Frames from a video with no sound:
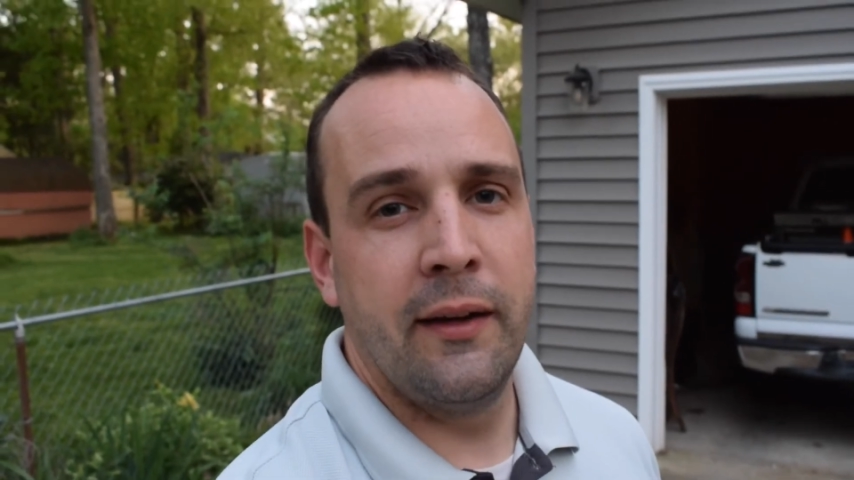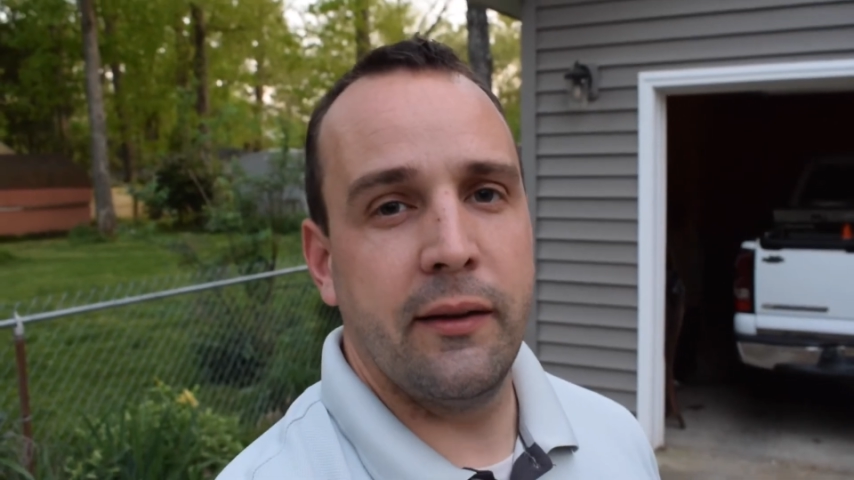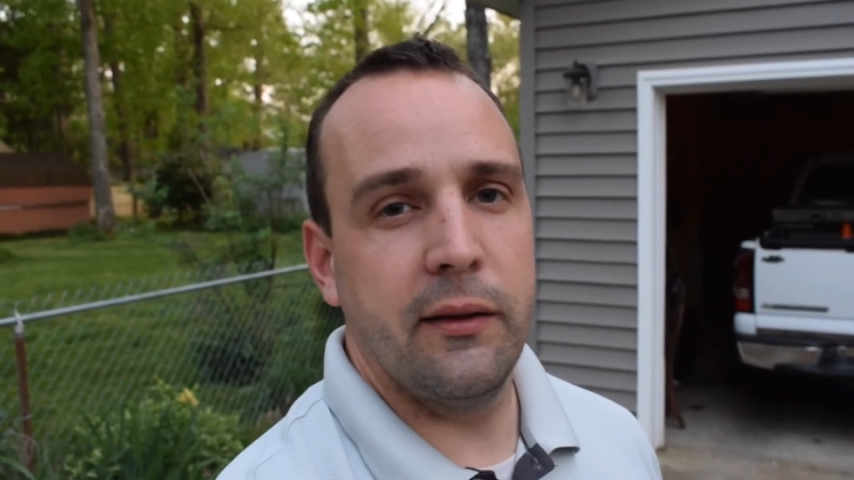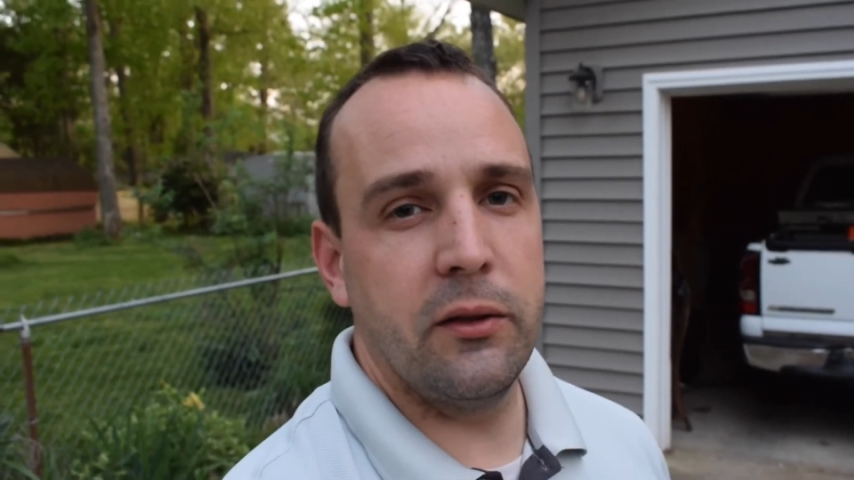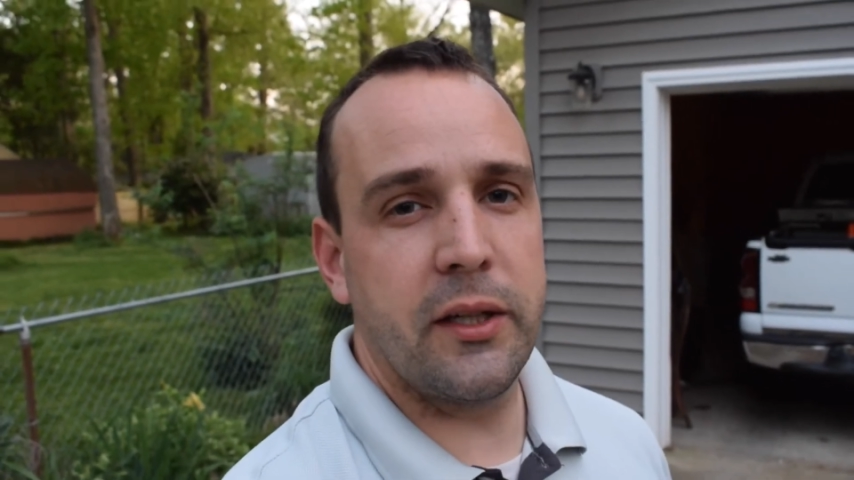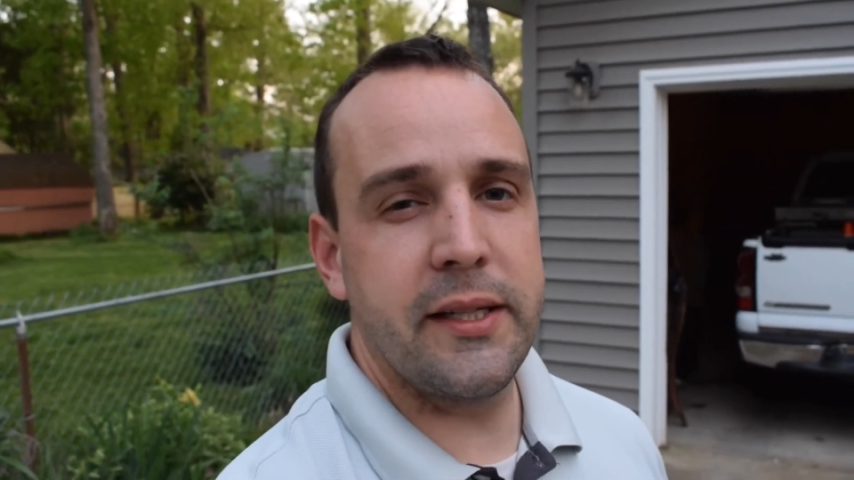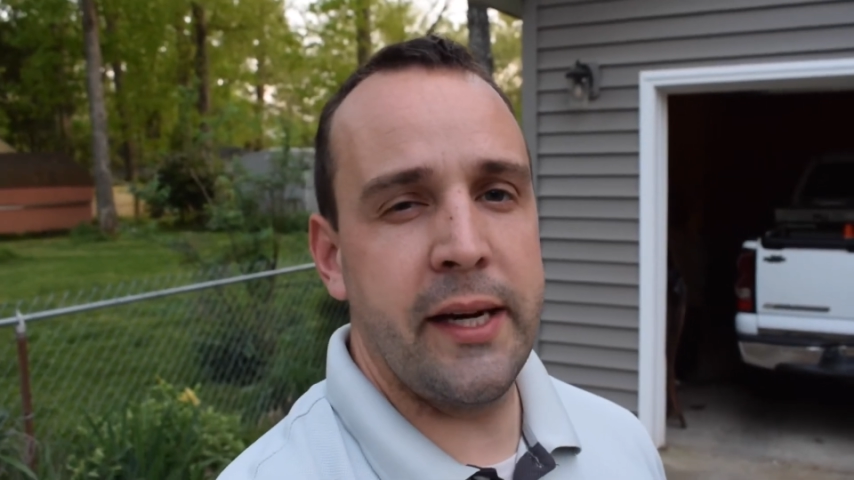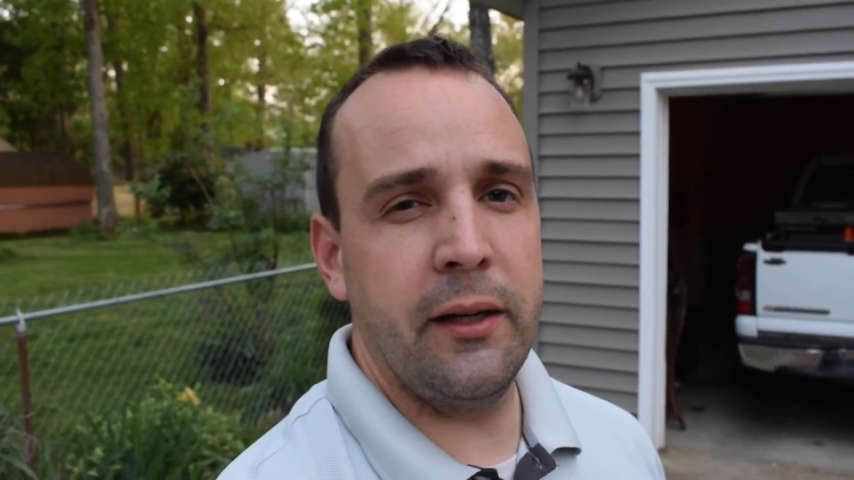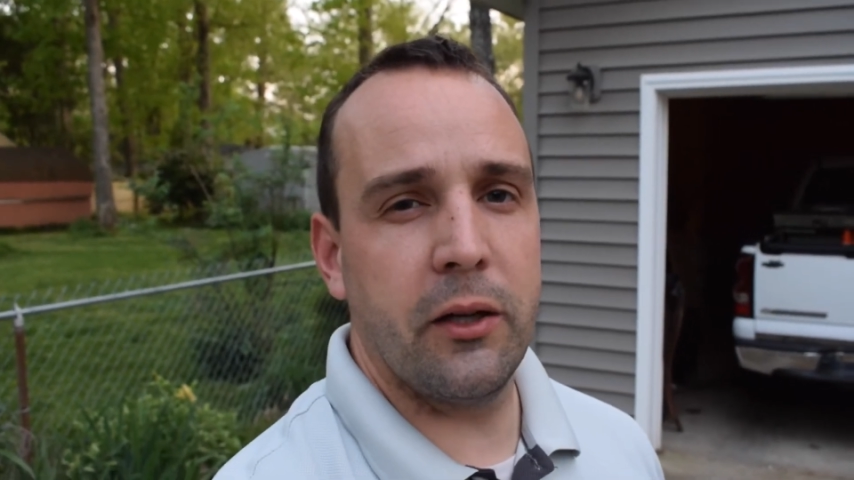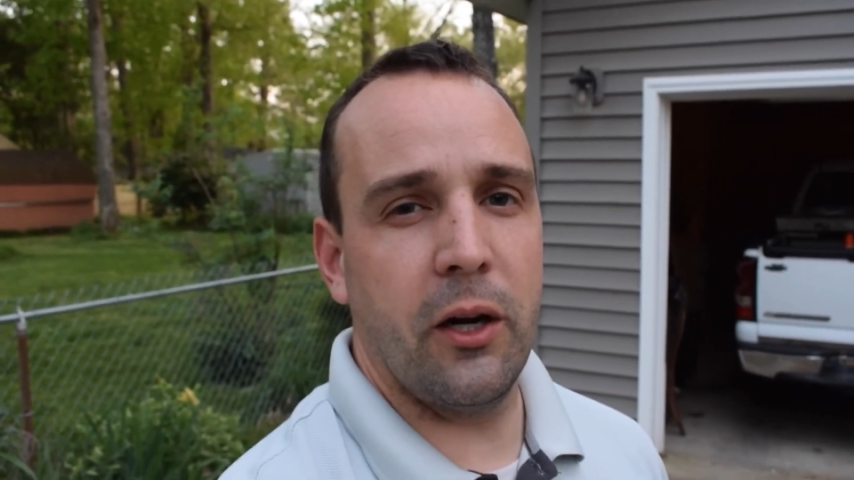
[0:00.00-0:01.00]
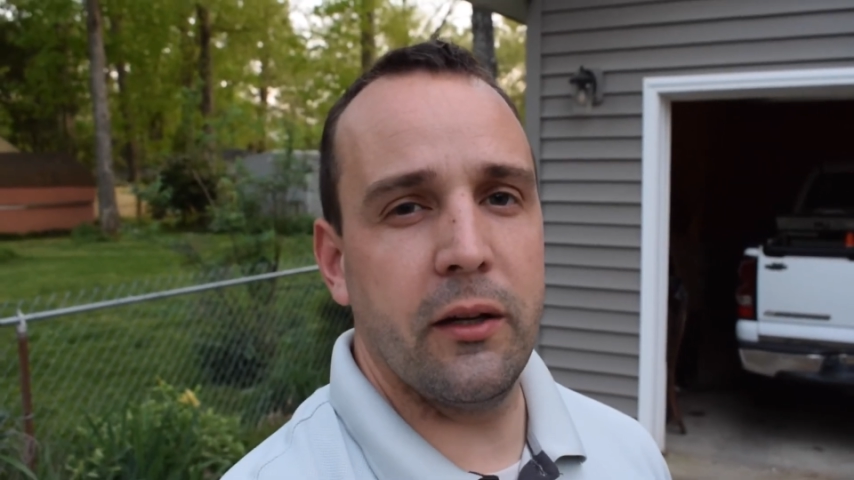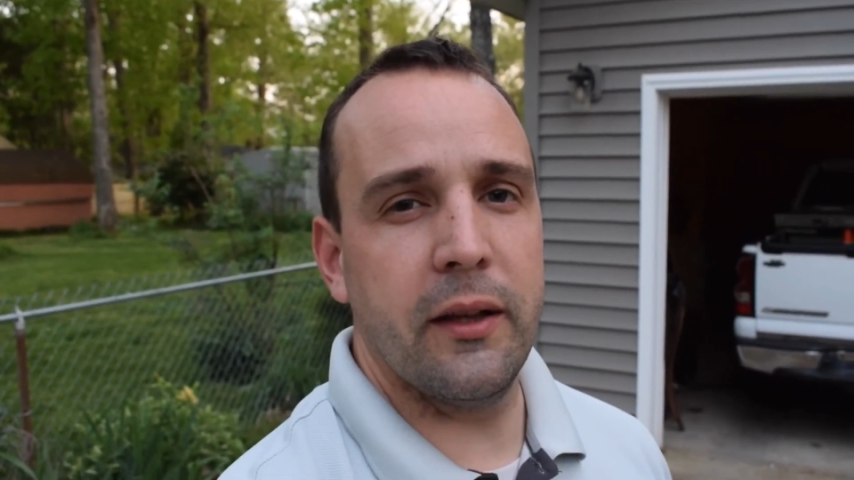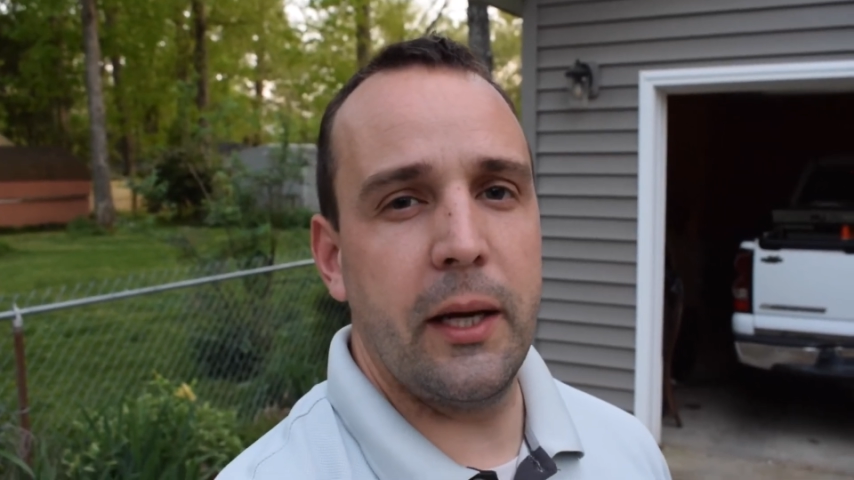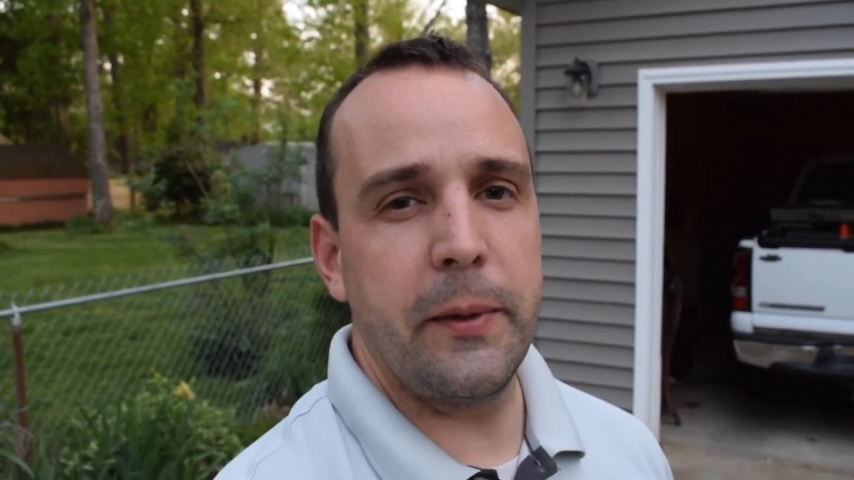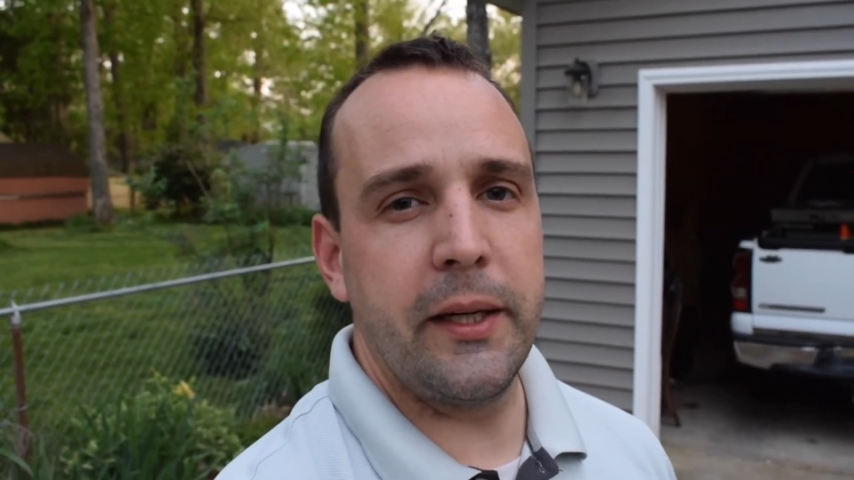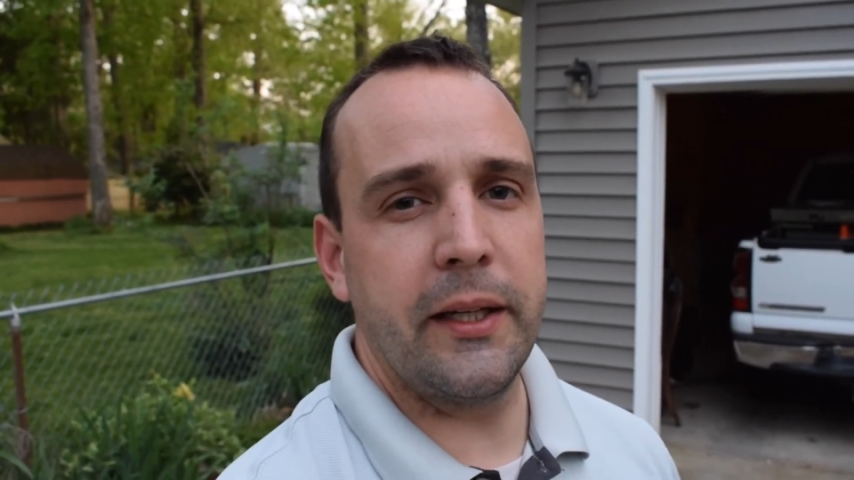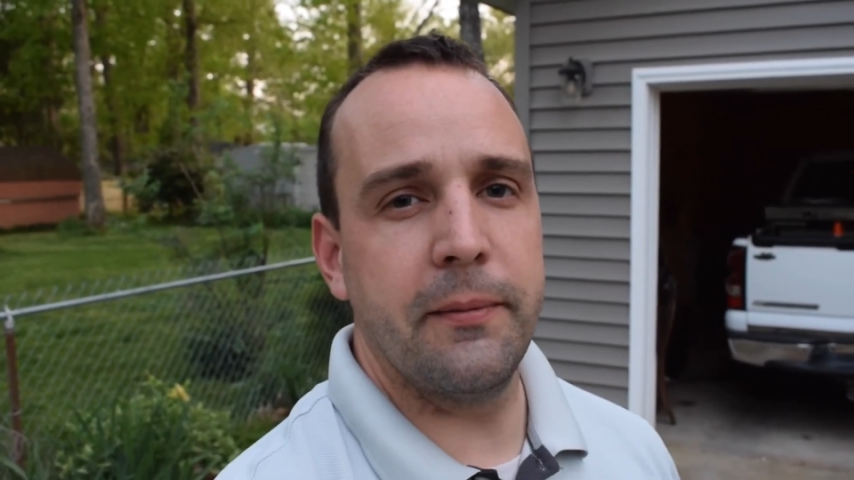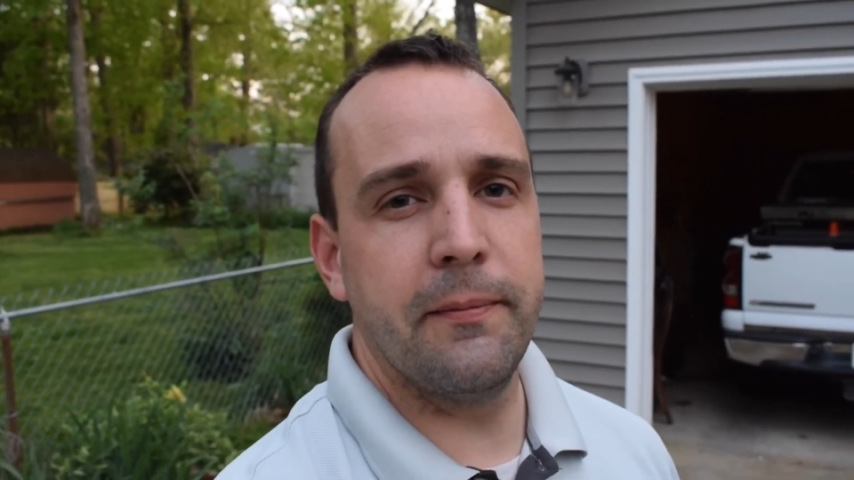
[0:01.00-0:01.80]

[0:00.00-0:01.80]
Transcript: the little container garden that we